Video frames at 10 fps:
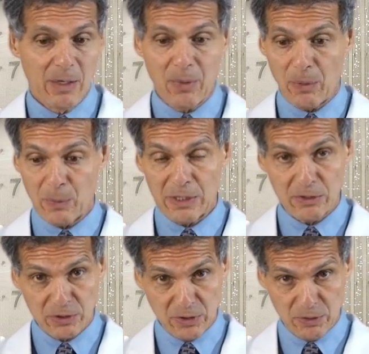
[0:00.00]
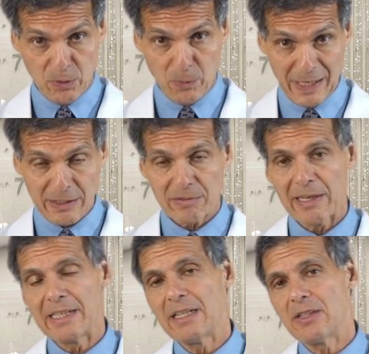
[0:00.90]
Well, when you do weight
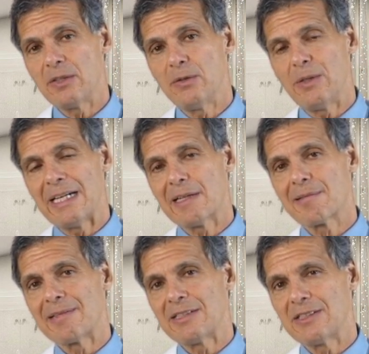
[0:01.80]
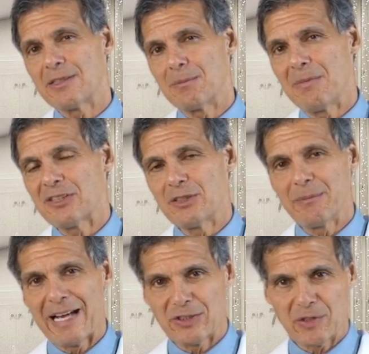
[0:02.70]
training, you increase your
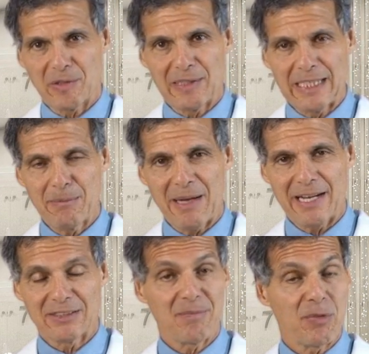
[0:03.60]
muscle mass or your lean mass.